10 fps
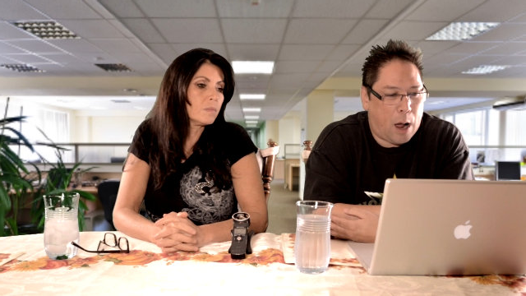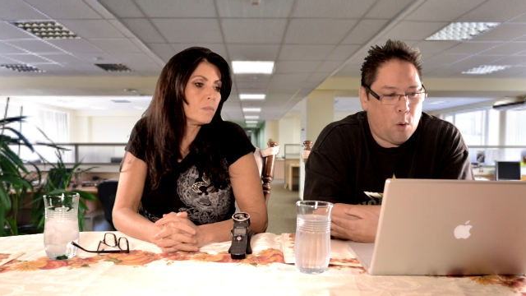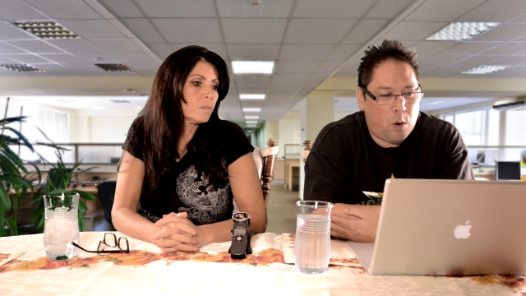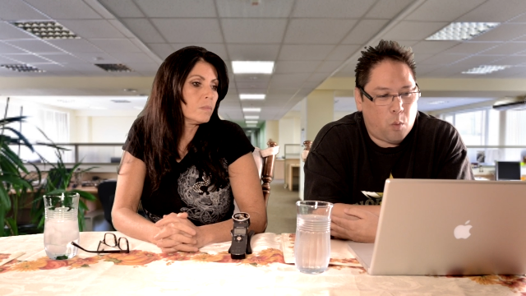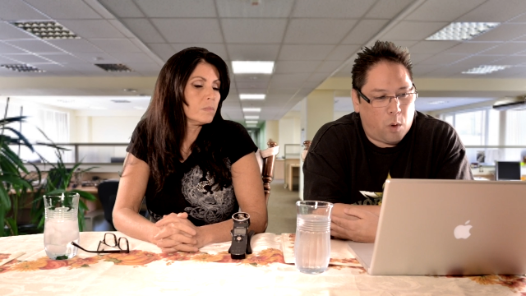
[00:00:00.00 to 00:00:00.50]

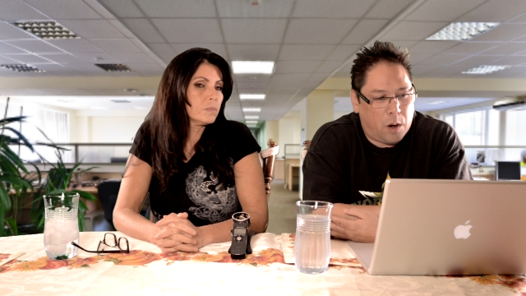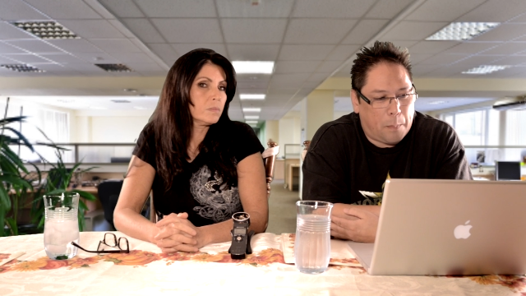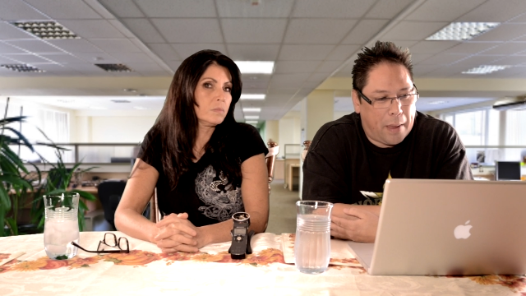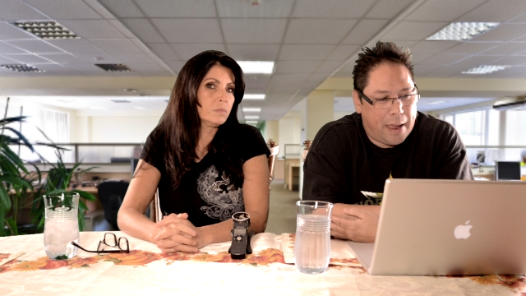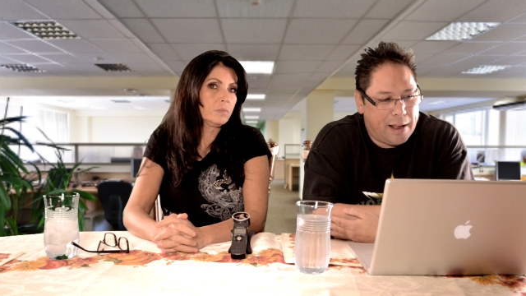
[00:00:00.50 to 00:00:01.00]
Speaker 1: our
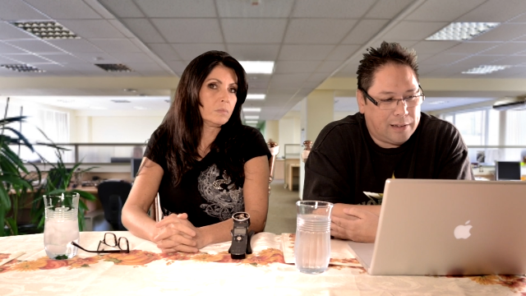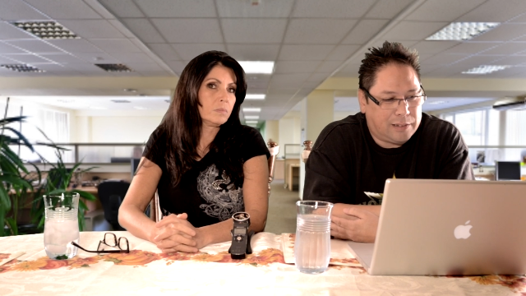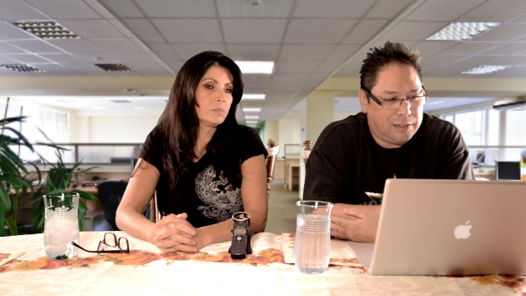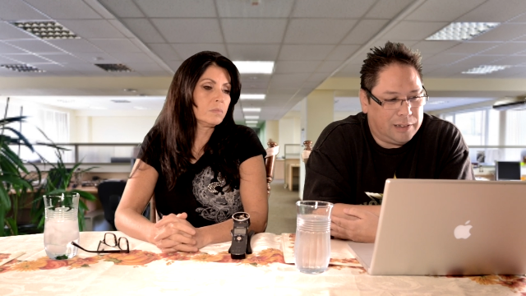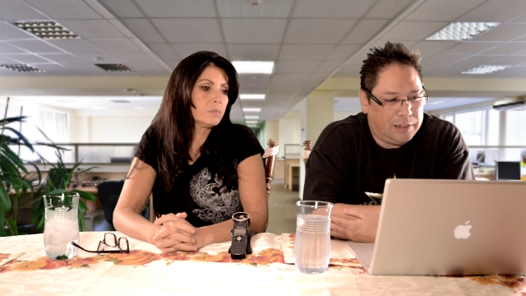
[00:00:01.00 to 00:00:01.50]
word
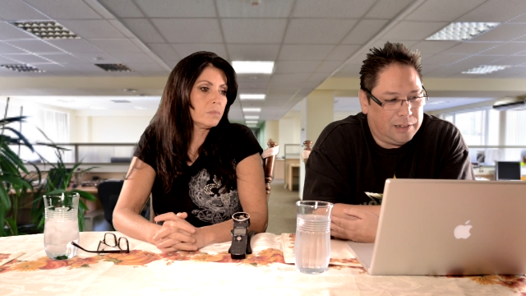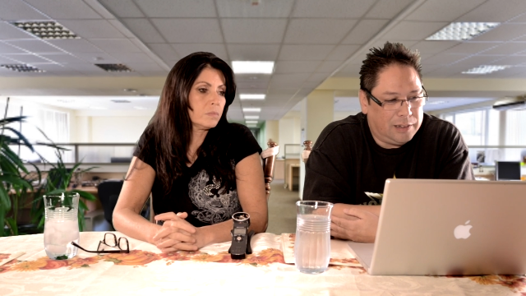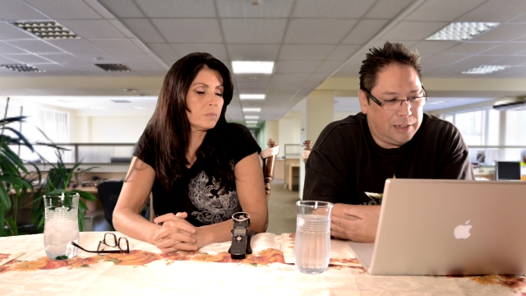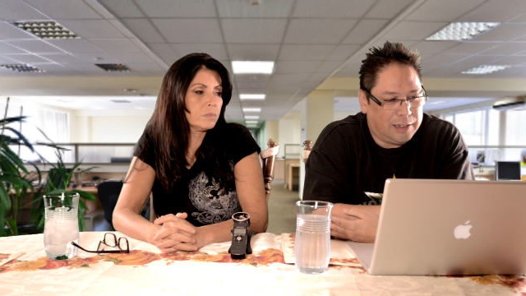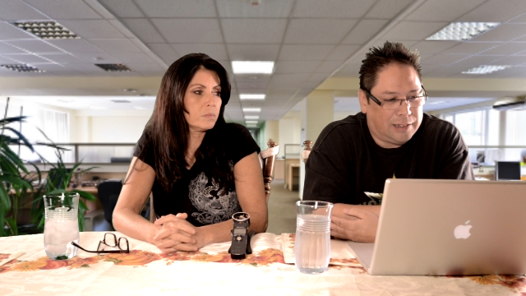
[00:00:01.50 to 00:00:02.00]
pants
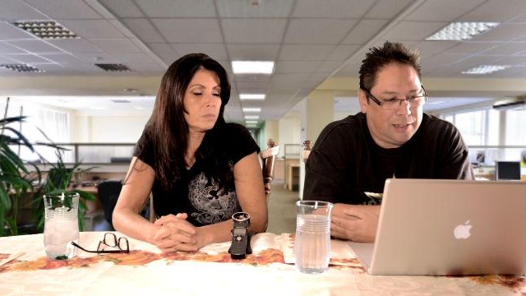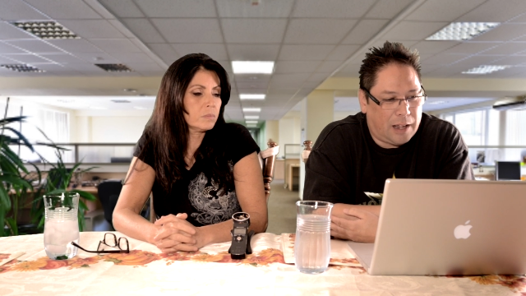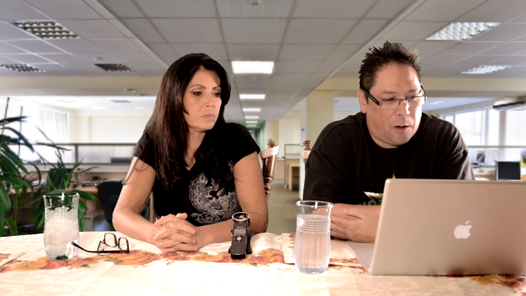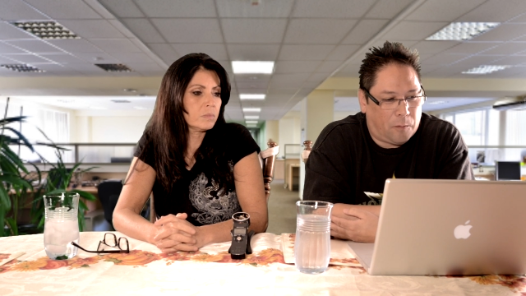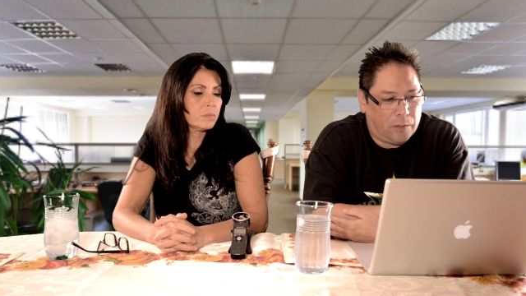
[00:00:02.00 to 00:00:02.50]

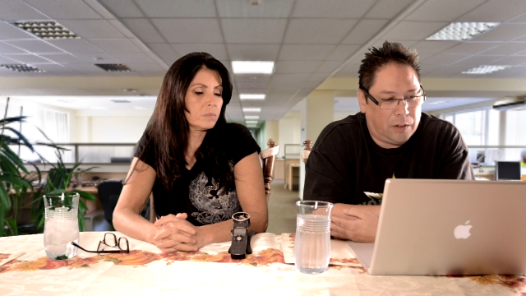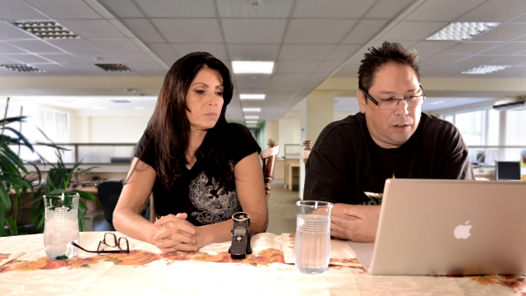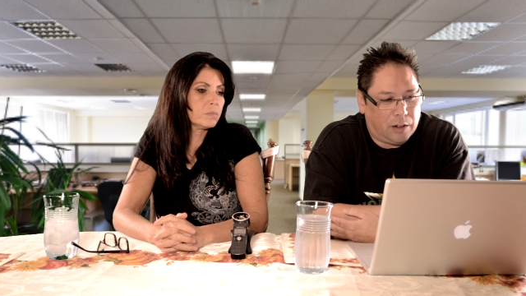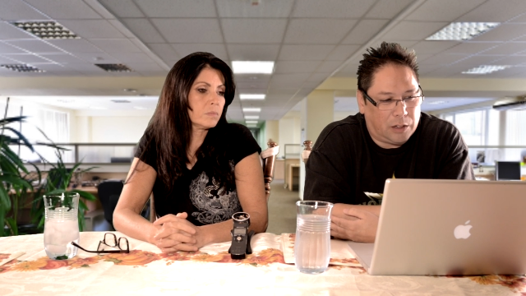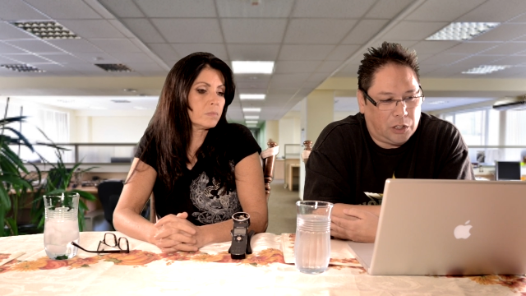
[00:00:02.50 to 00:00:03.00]
itself,
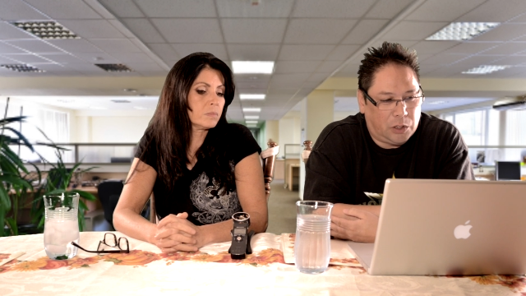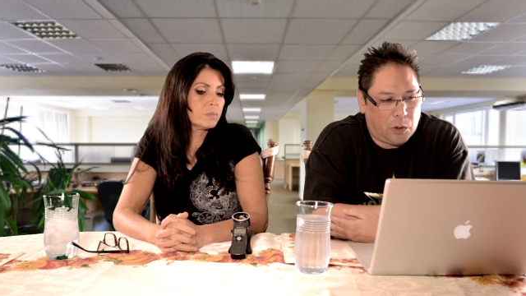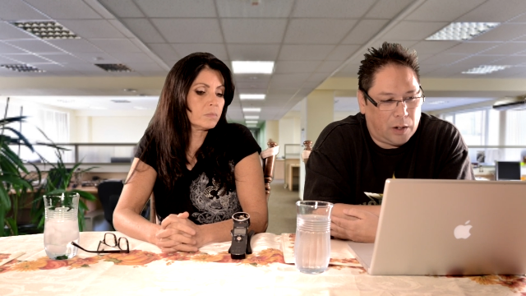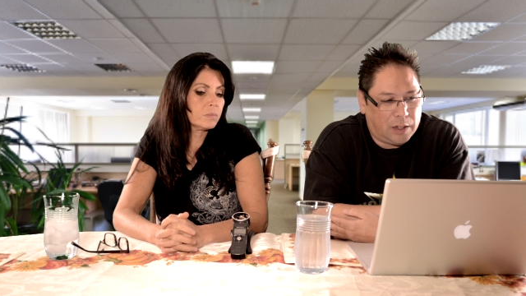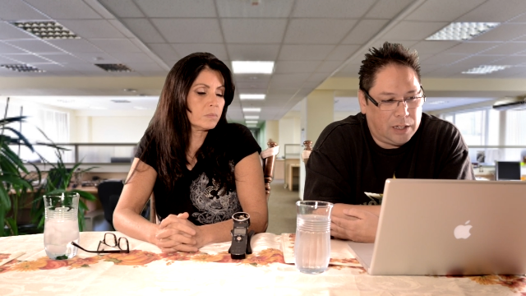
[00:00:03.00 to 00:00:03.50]
a
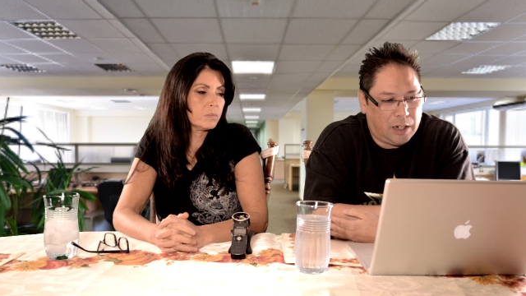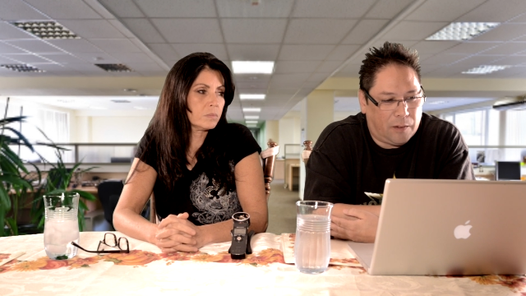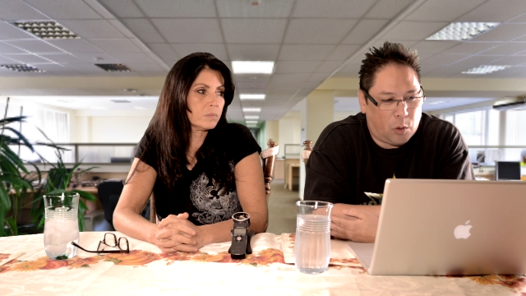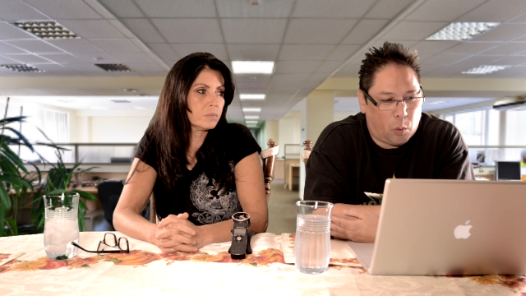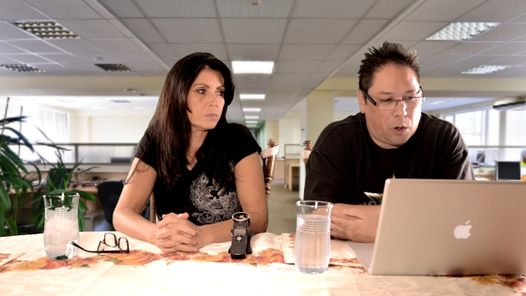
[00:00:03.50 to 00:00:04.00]
shortening
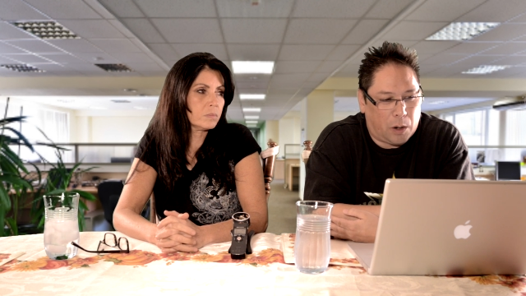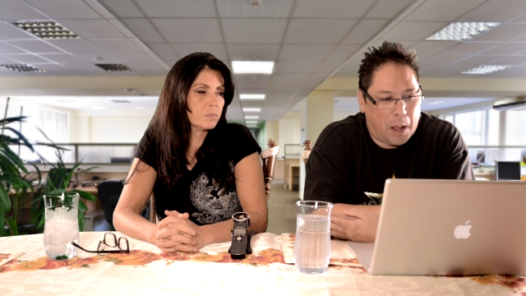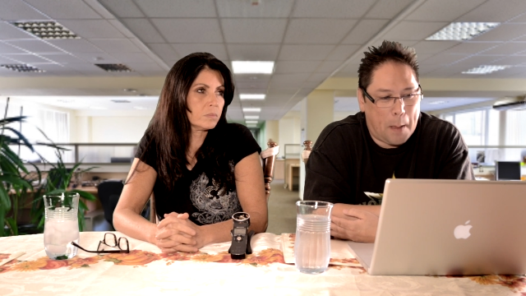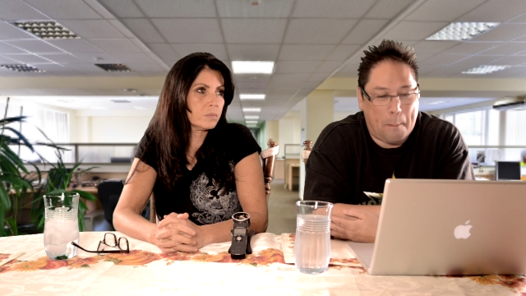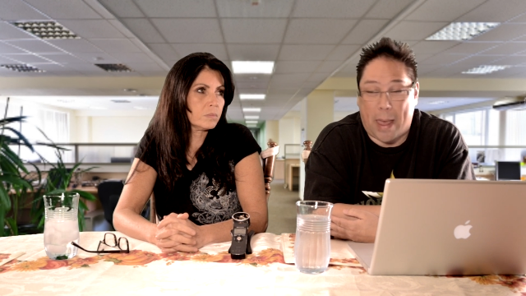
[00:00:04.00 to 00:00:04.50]
of the
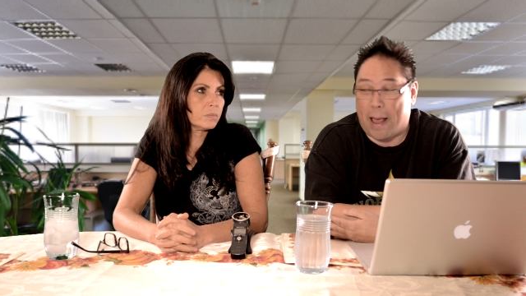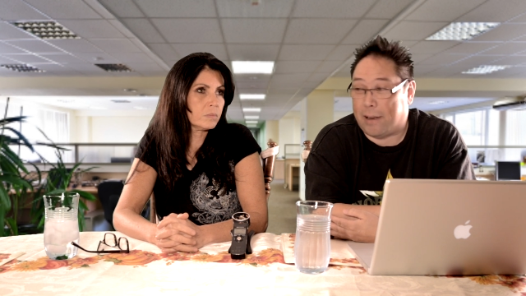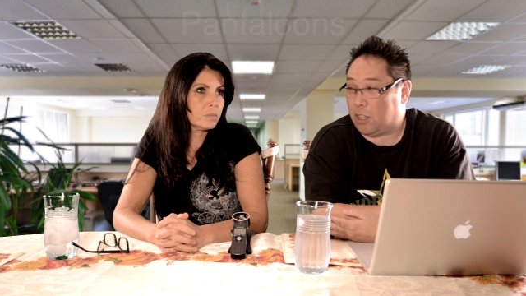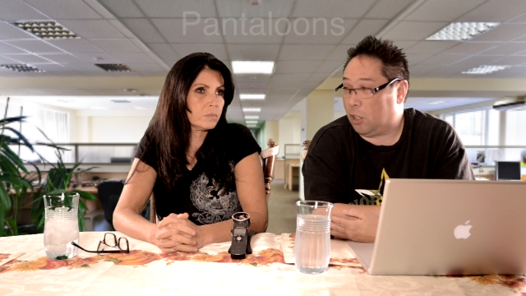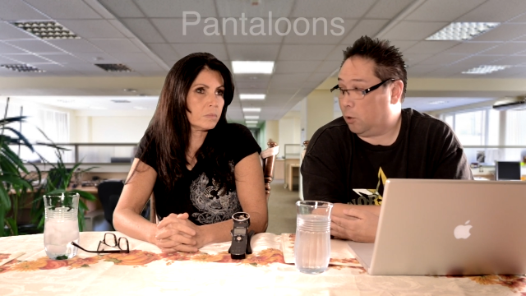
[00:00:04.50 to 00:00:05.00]
word
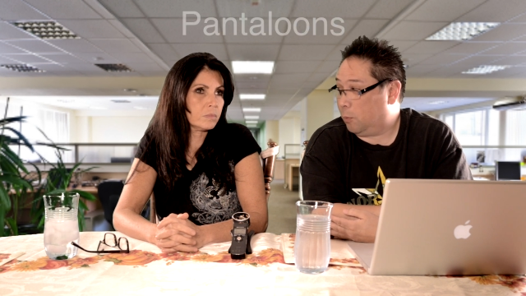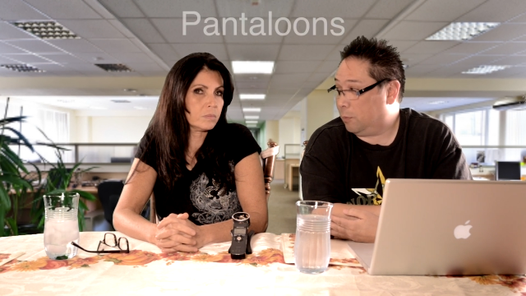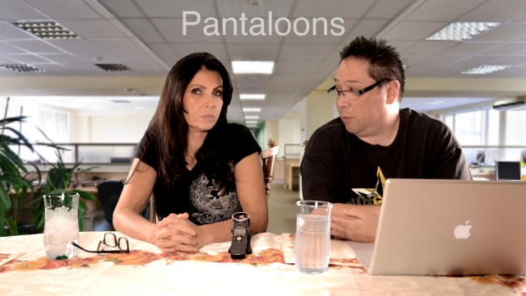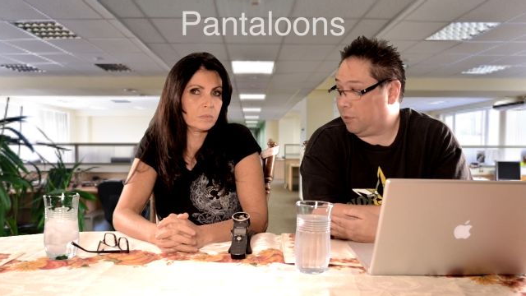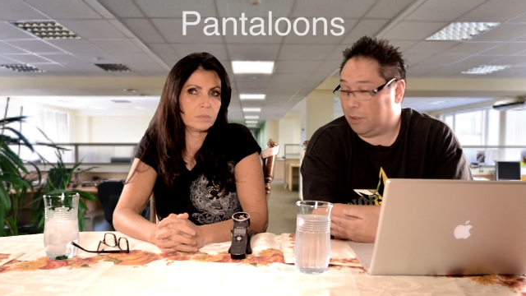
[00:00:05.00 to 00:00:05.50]

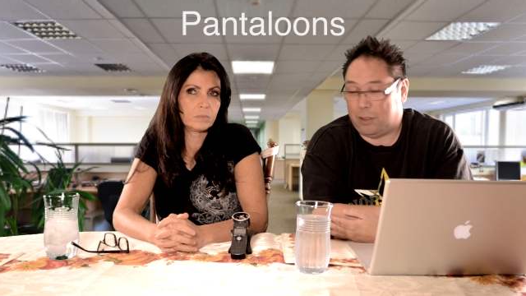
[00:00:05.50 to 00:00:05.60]
pantaloons.